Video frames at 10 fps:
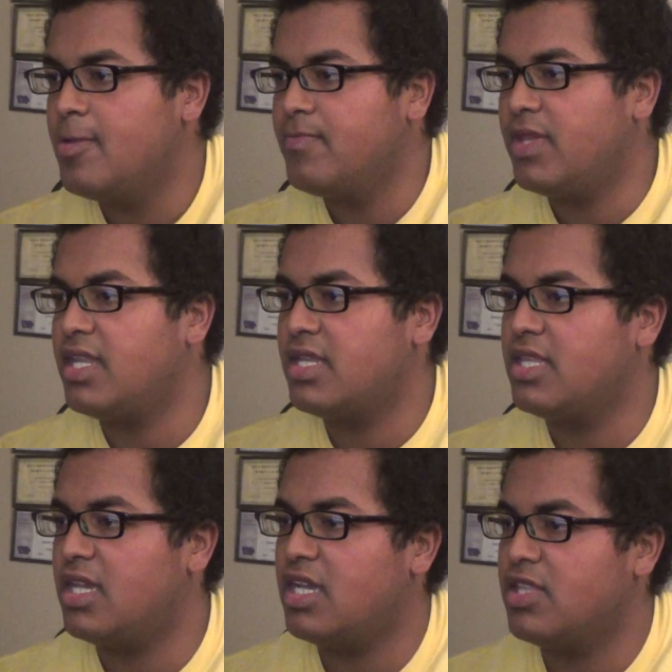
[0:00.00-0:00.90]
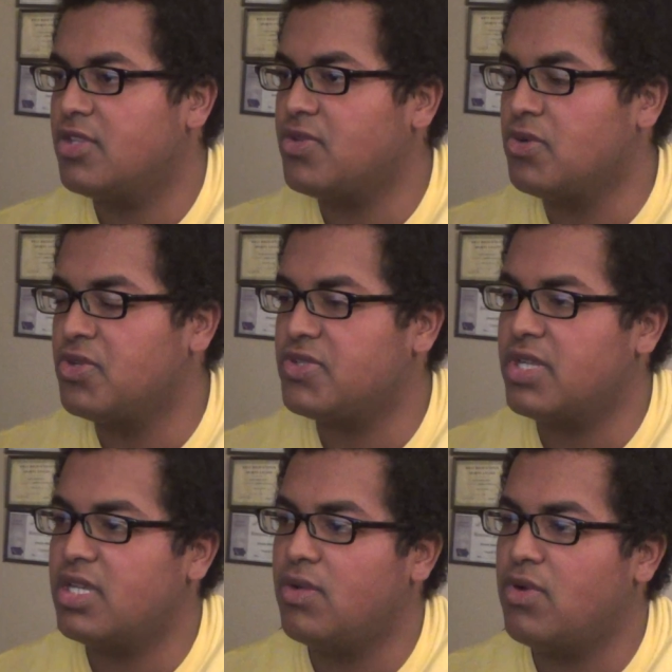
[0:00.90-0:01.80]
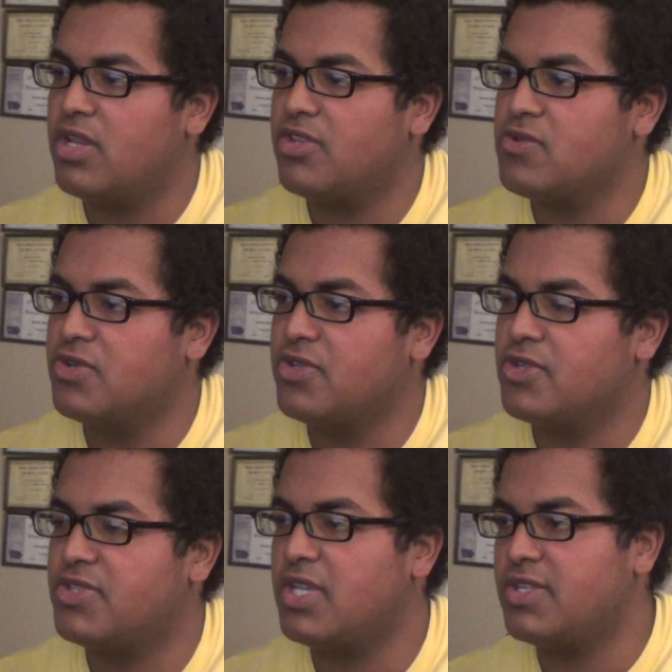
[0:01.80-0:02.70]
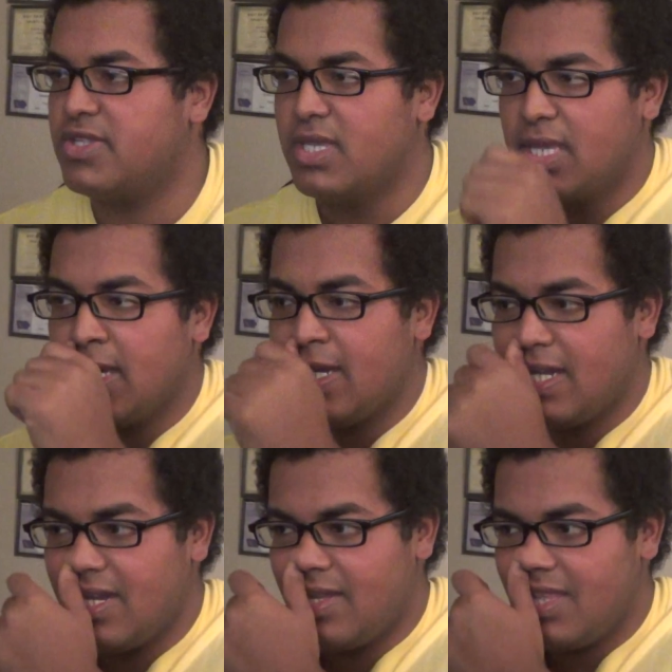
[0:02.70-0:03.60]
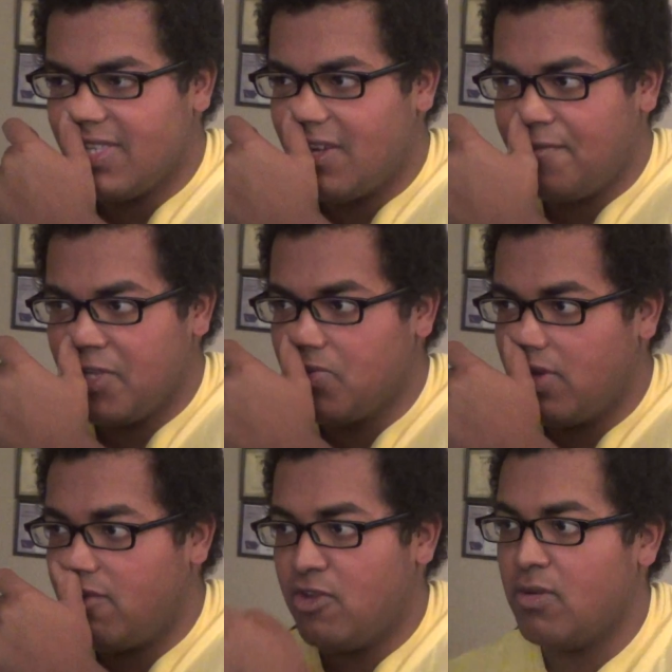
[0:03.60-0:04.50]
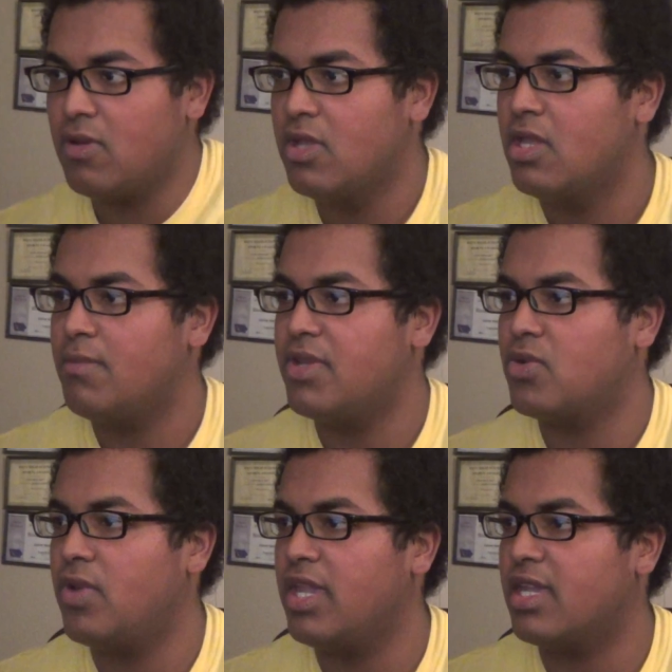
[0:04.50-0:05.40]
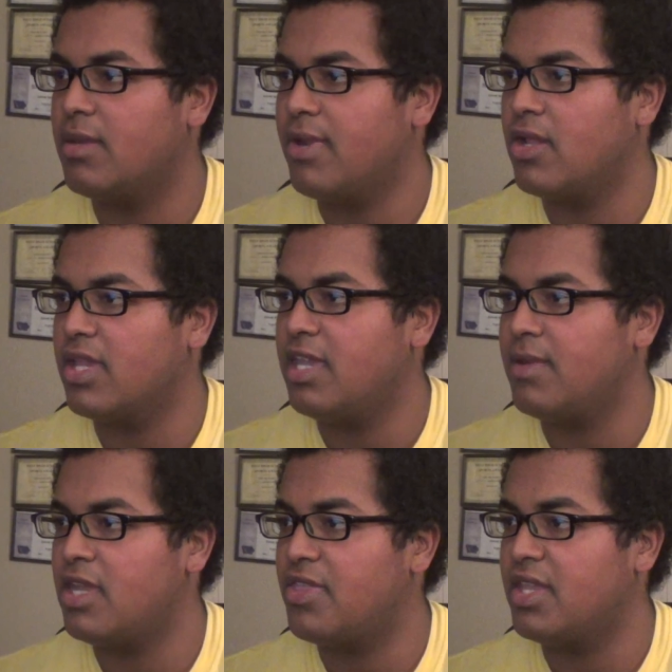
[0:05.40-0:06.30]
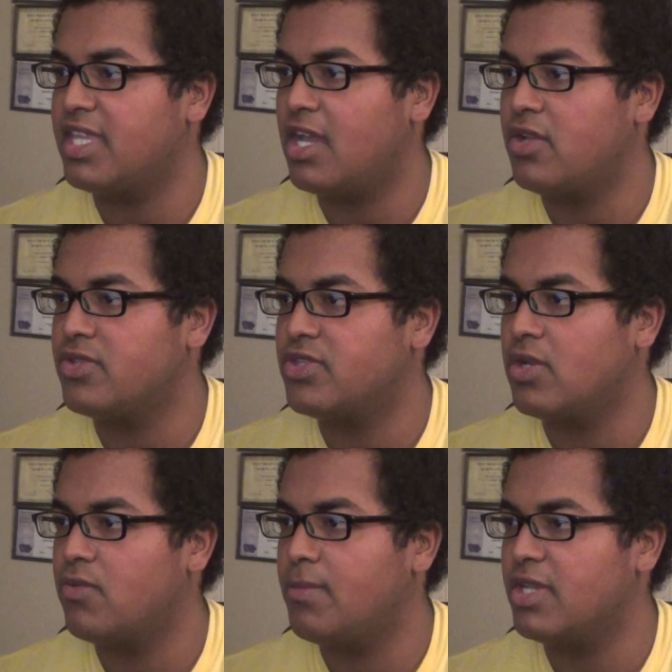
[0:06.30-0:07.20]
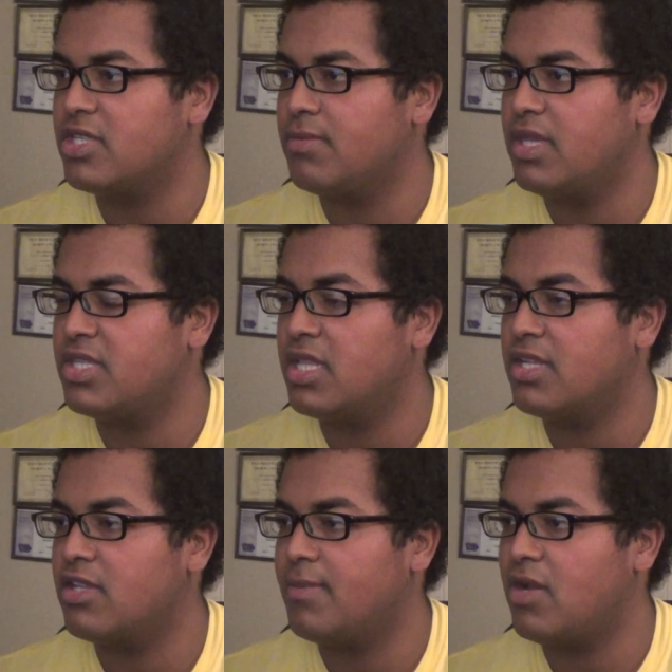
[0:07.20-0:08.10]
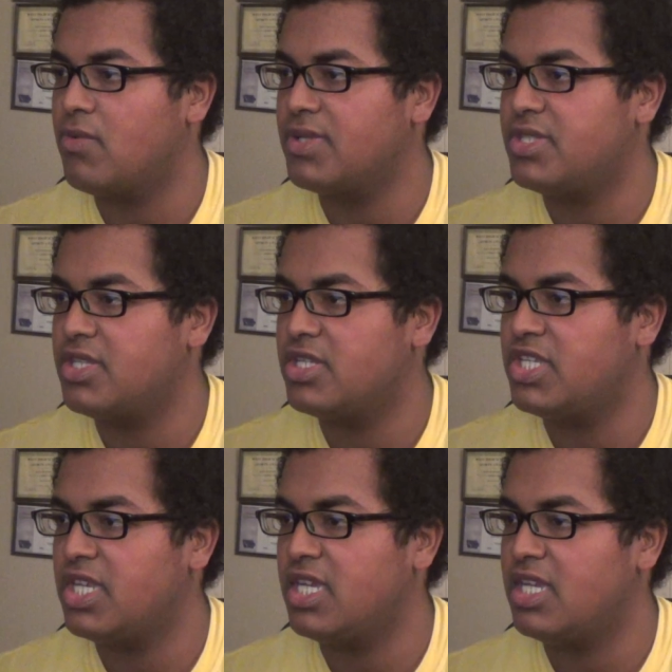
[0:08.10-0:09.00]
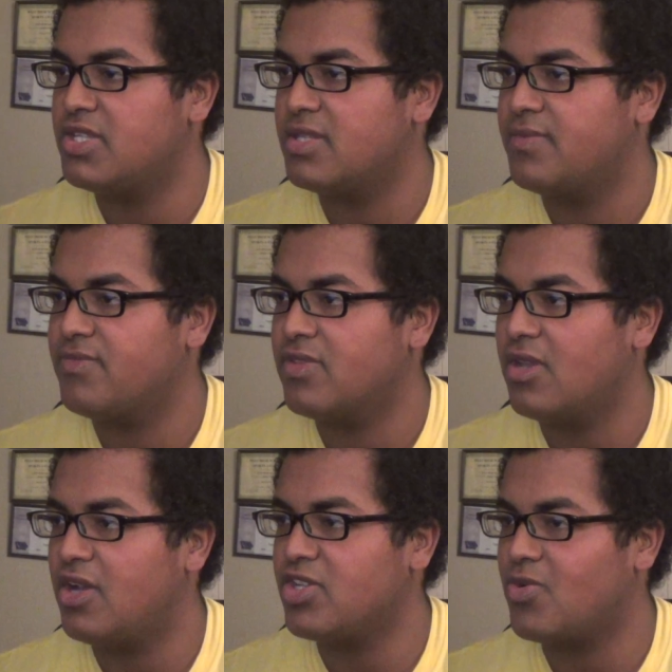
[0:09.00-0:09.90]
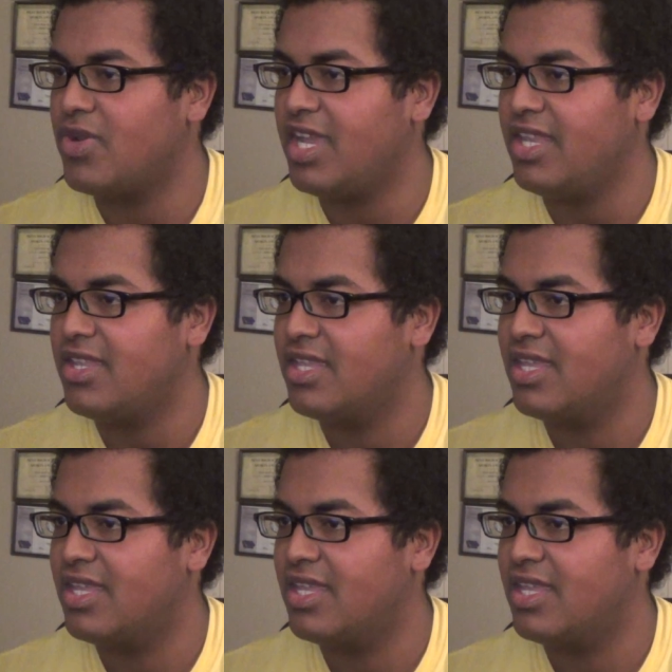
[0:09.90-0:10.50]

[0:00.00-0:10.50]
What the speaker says: And one of the soldiers says, that's awfully sweet of you, but the queen can barely keep anything down, so we must be selective about what she eats. Oh, the queen?